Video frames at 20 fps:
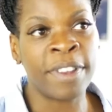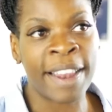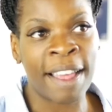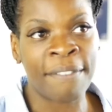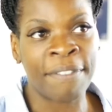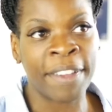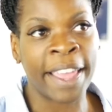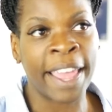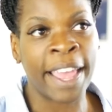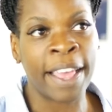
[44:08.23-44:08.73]

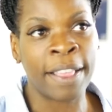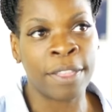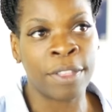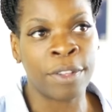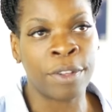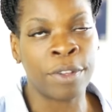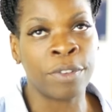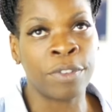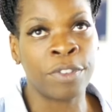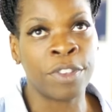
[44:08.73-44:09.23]
navigate
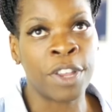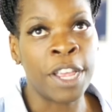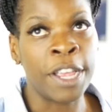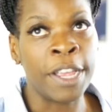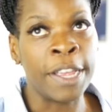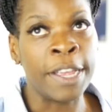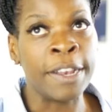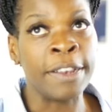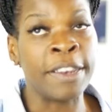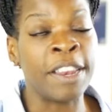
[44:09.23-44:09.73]
those
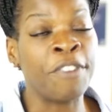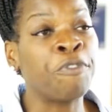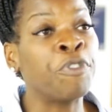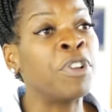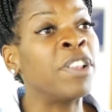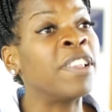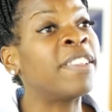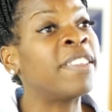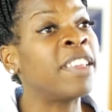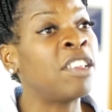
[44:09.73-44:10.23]

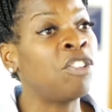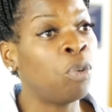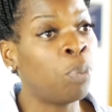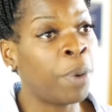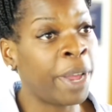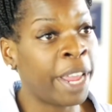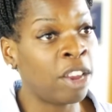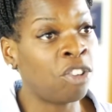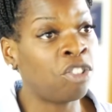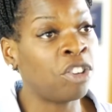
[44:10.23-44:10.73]
different
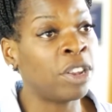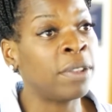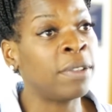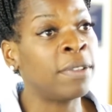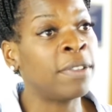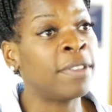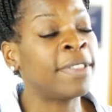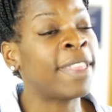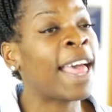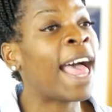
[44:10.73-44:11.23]

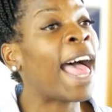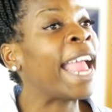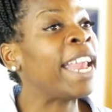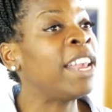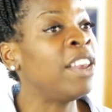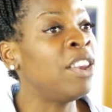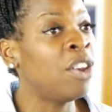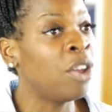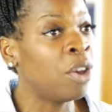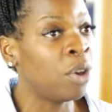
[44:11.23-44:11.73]
situations that I
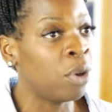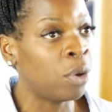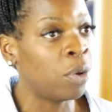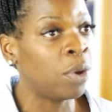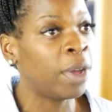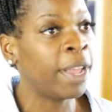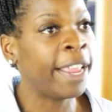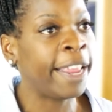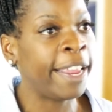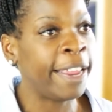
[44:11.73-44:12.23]
know
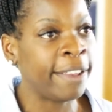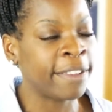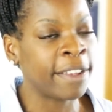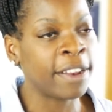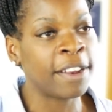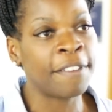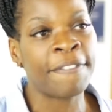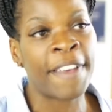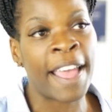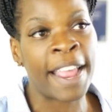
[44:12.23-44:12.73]
he's
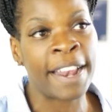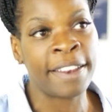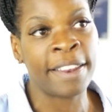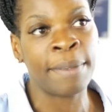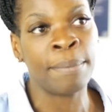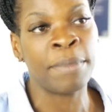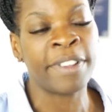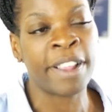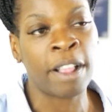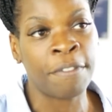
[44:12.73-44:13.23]
going to find
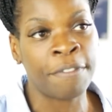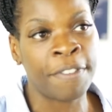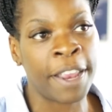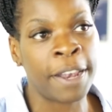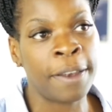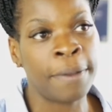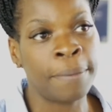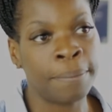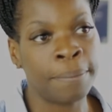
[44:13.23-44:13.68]
himself in.